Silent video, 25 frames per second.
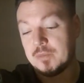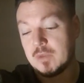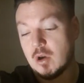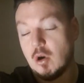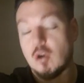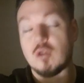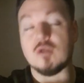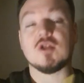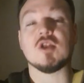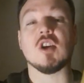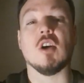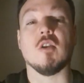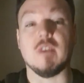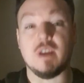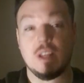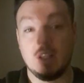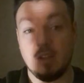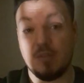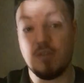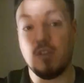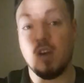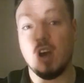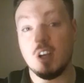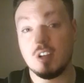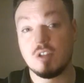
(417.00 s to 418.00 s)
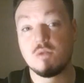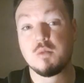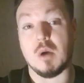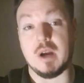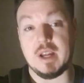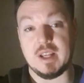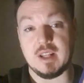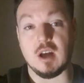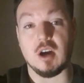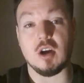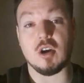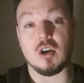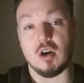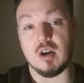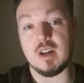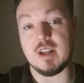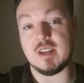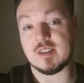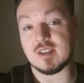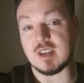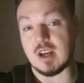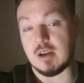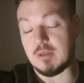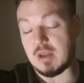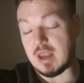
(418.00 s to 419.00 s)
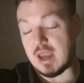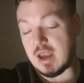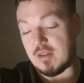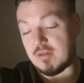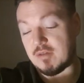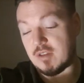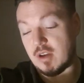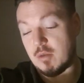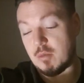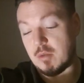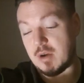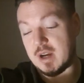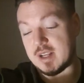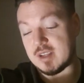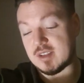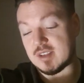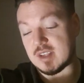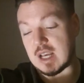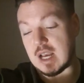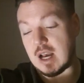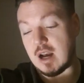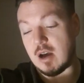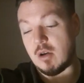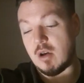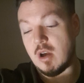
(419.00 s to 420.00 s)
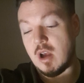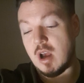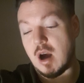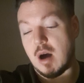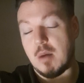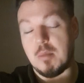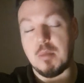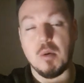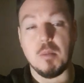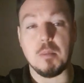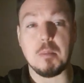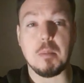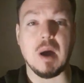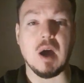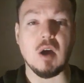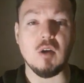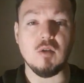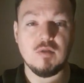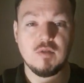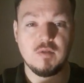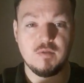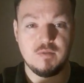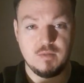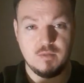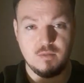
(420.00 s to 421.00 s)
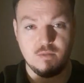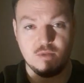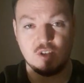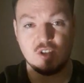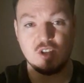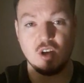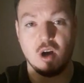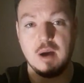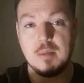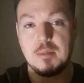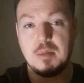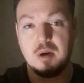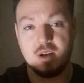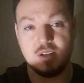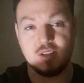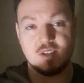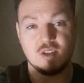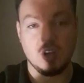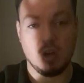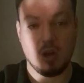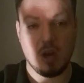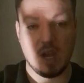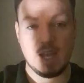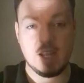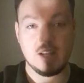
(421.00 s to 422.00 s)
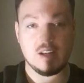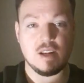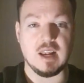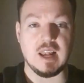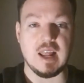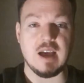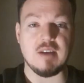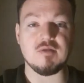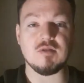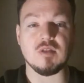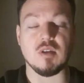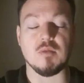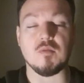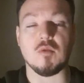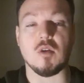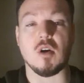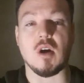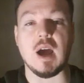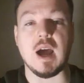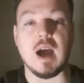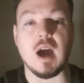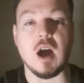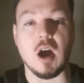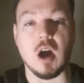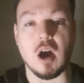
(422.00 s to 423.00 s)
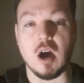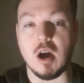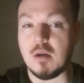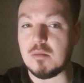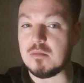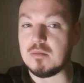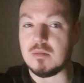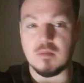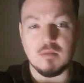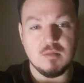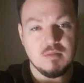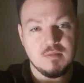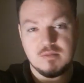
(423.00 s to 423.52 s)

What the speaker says: or sorry, the first week that I got it, so yeah, a few weeks ago, I put both side by side, left and right arm,